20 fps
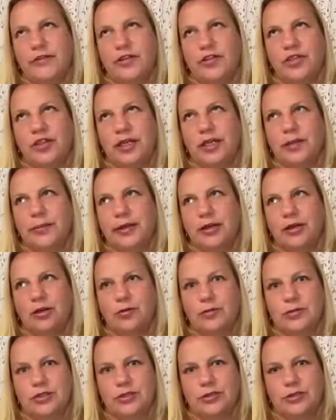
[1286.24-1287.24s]
you think about
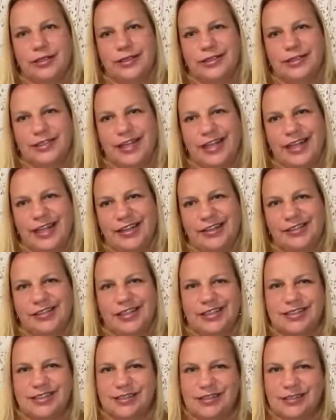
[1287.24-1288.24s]
homeschooling today,
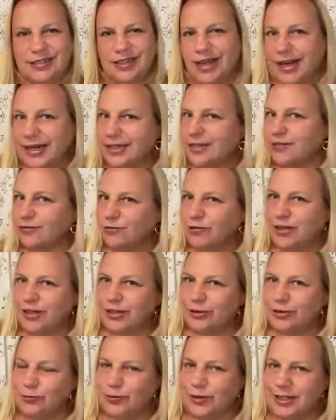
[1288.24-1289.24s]
that's kind of what
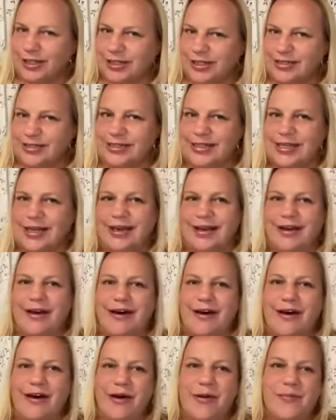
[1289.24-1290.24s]
it was,
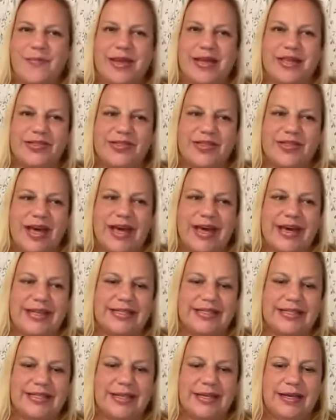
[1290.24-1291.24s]
in
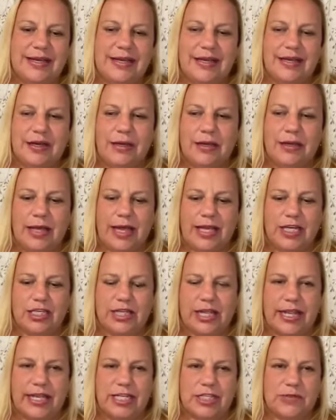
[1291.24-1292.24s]
that
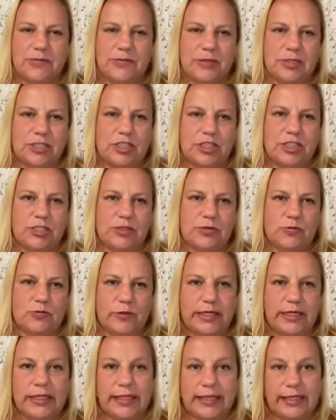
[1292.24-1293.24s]
education was just
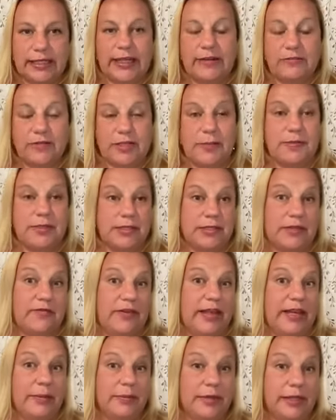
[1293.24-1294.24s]
really left up to the
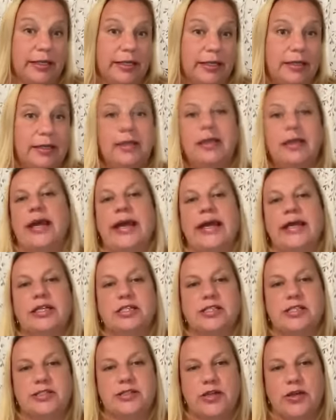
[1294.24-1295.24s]
family.
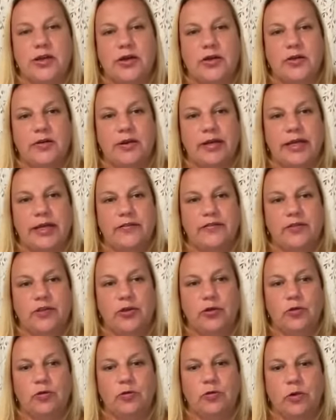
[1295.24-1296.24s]
And so if
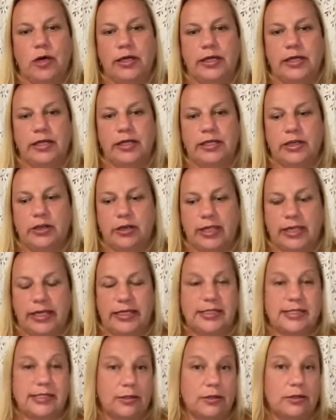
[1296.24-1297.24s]
you wanted your
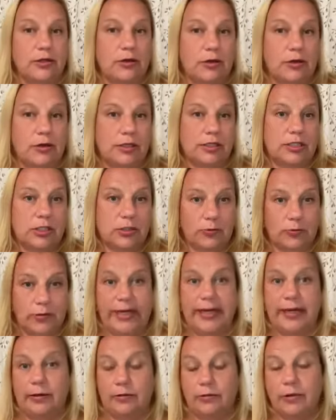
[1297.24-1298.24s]
kids to learn to
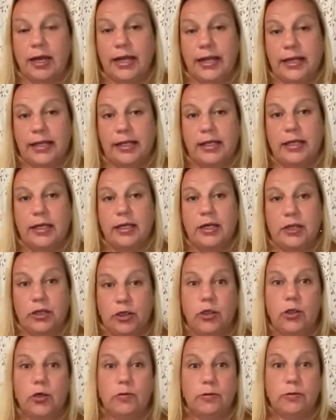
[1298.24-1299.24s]
read and write,
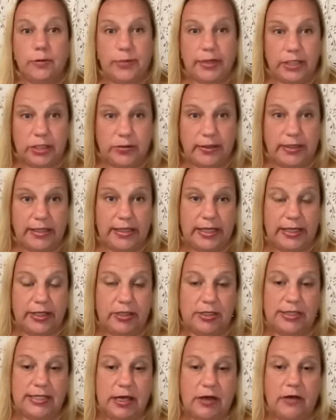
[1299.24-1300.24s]
you would be doing that
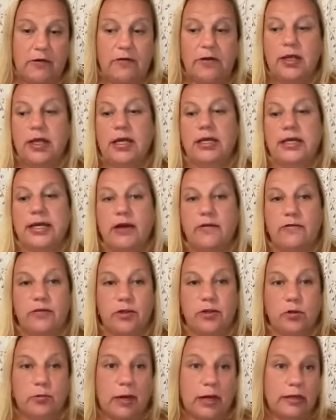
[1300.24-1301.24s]
yourself. Now, for
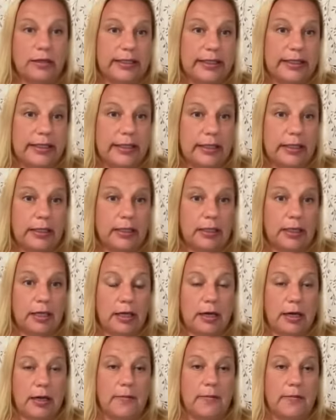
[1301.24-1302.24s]
the wealthy,
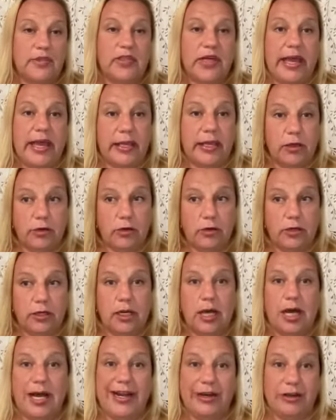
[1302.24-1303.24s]
they could
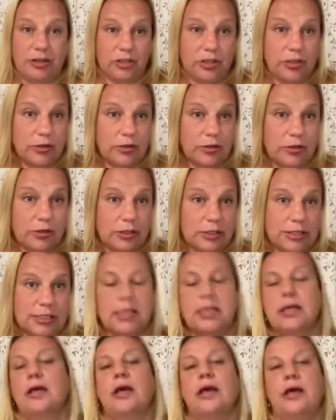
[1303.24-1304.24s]
hire tutors.
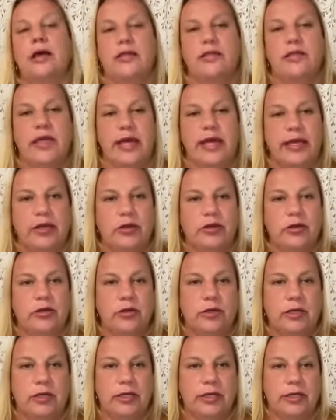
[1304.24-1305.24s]
They
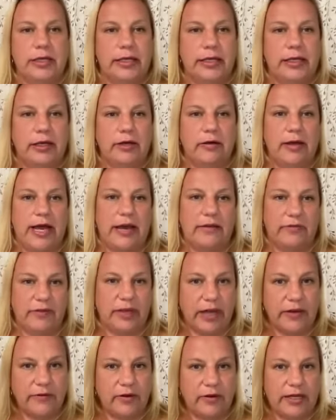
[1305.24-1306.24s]
could, have
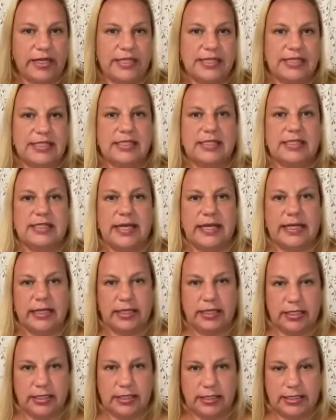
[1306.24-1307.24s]
governesses that
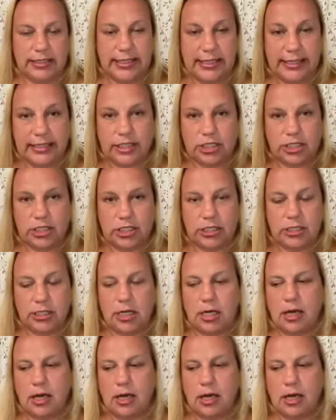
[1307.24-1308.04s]
could teach